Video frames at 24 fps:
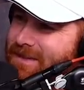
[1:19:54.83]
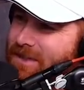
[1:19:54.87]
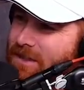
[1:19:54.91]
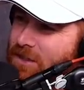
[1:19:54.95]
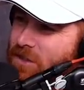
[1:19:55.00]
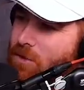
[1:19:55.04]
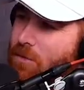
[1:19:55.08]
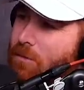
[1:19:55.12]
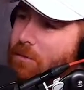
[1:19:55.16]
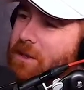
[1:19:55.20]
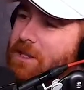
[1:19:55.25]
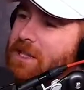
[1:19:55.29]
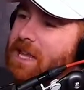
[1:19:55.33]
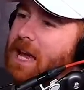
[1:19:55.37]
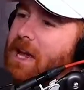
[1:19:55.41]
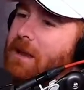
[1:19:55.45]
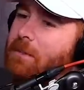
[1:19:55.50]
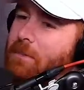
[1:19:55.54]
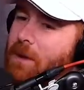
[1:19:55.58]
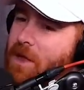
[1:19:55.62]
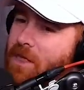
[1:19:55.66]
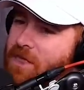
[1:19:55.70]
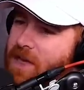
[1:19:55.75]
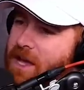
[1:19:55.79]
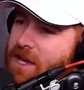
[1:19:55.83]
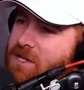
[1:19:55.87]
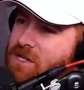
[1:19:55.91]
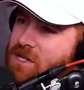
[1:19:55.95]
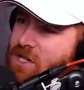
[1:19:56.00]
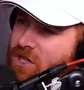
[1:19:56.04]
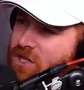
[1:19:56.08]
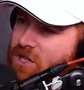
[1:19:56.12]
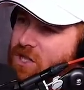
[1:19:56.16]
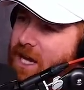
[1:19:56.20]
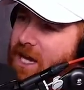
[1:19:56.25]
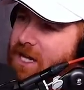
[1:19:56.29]
But like, you, but they but they
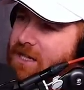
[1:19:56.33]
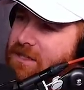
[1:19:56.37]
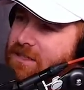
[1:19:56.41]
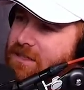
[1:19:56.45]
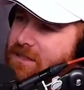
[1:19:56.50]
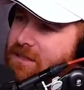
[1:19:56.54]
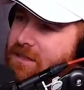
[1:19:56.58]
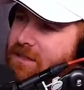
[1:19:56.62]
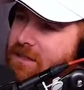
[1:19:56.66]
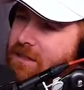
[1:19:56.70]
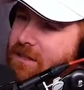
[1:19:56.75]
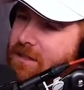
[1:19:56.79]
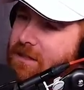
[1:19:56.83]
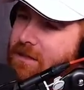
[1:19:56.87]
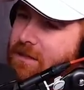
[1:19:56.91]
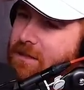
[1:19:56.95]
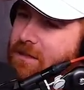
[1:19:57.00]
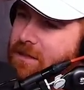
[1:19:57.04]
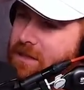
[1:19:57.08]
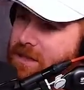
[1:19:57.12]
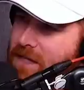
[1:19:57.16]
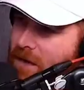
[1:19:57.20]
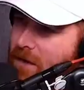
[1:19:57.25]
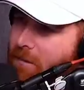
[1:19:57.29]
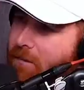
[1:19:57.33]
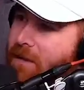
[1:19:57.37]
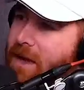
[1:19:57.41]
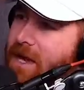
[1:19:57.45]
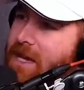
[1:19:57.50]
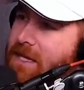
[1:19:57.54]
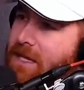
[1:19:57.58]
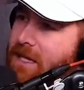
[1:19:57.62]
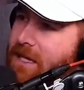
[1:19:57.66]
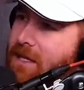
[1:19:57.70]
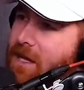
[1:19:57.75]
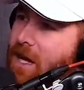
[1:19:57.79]
suggest they'll
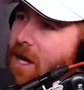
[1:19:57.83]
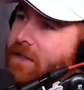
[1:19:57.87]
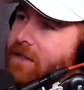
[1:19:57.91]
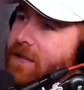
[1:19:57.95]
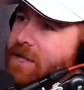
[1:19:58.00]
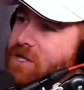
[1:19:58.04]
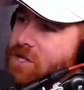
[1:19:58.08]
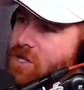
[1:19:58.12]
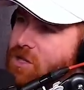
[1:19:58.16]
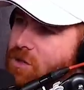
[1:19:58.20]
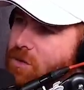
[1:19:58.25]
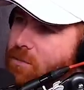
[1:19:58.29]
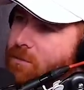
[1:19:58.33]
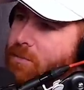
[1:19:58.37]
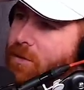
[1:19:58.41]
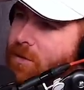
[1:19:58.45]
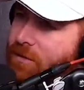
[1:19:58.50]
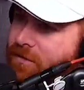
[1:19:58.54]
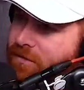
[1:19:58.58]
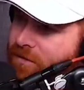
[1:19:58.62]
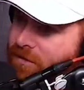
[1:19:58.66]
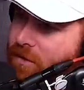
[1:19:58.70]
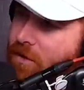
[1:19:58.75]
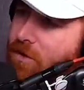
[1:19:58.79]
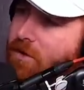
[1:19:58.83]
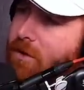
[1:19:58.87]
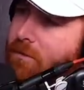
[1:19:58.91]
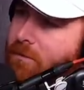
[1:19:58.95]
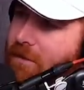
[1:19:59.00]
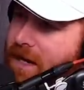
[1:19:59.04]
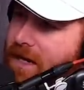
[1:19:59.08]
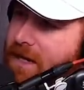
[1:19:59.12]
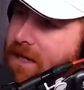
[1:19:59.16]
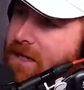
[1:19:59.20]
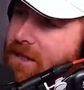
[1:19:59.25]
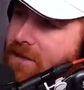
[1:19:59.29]
make it unless you prefer to
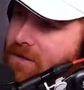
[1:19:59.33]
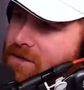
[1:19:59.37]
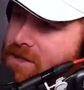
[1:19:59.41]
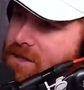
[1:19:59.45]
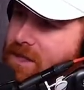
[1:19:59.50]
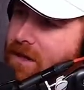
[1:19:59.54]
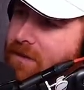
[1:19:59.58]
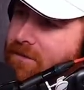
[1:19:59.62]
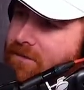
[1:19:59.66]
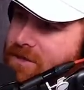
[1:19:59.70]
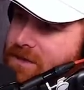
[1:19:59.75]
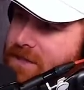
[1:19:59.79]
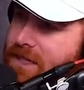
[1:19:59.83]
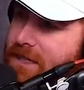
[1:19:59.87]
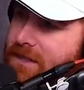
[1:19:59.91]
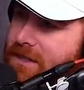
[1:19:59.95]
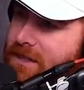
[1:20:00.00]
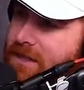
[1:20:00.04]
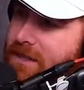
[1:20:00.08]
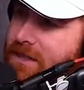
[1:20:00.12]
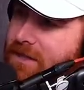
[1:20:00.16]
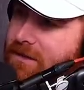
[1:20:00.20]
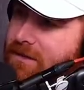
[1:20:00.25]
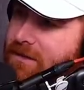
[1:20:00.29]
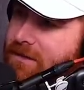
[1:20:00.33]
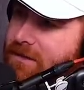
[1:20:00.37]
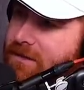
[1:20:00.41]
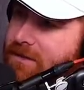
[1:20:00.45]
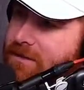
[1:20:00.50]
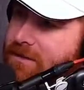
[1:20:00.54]
make it yourself. Is that the deal?